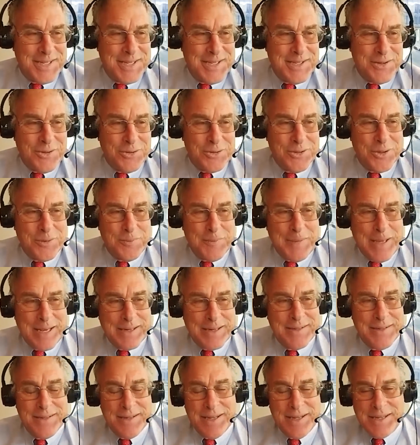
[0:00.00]
You know, look
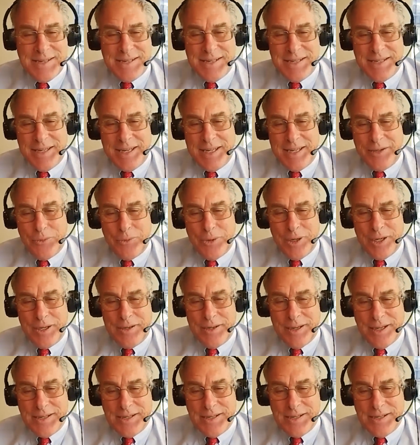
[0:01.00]
back to 1981,
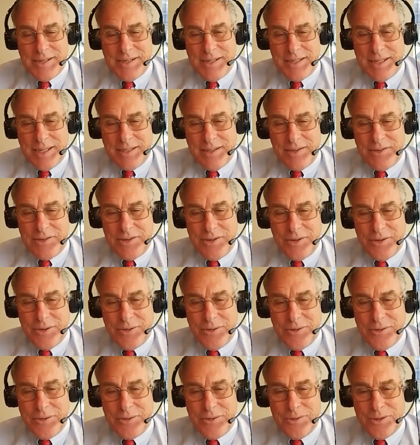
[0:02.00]

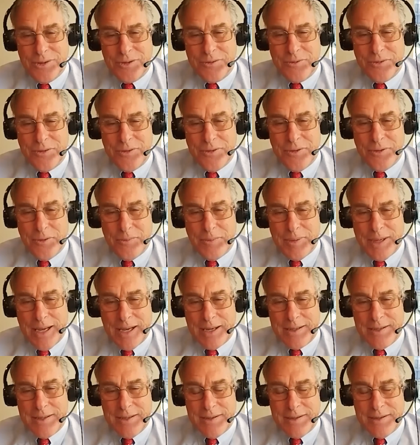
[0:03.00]
1982, look further
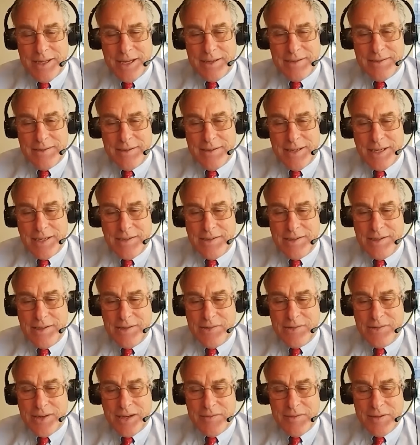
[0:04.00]
back than that to
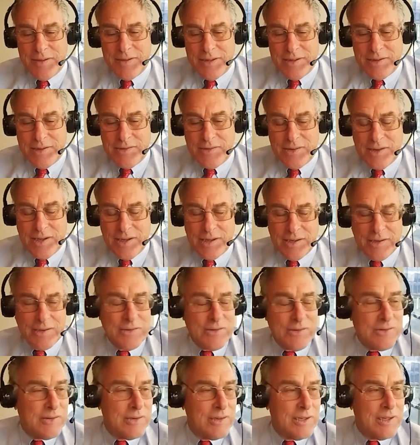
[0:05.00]

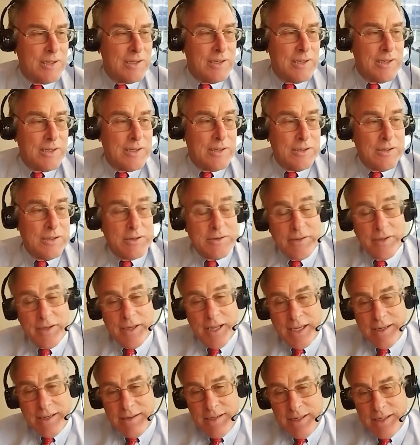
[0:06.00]
1976, look to
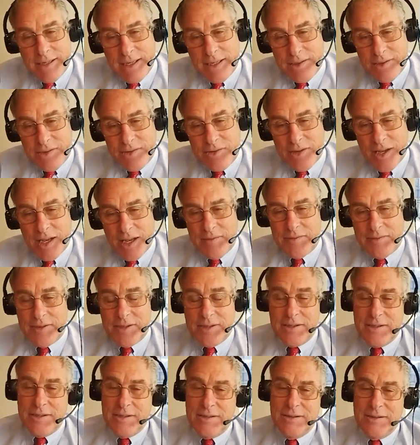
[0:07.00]

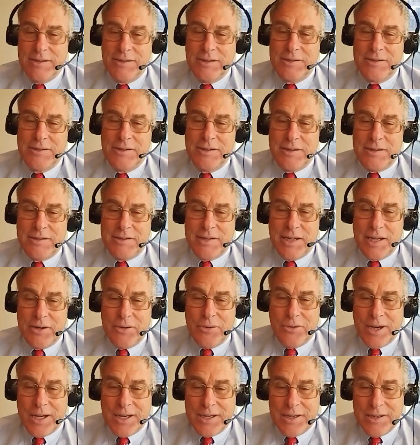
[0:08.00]
1987, look to the
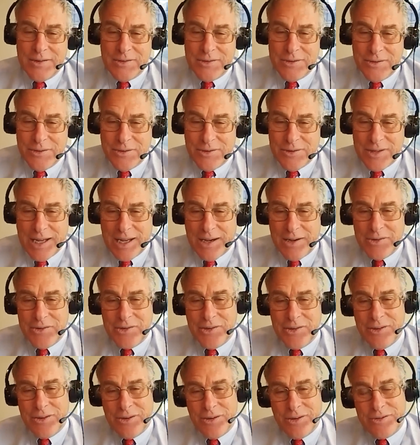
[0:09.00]
tech wreck in
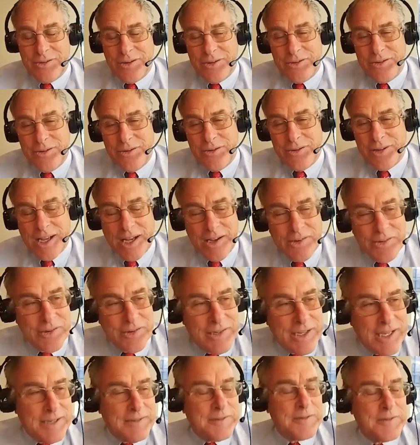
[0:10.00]
2000, look to
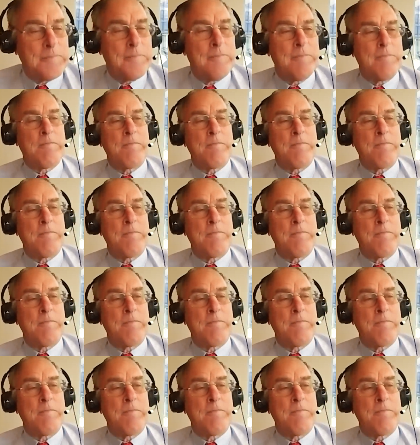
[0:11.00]
2008.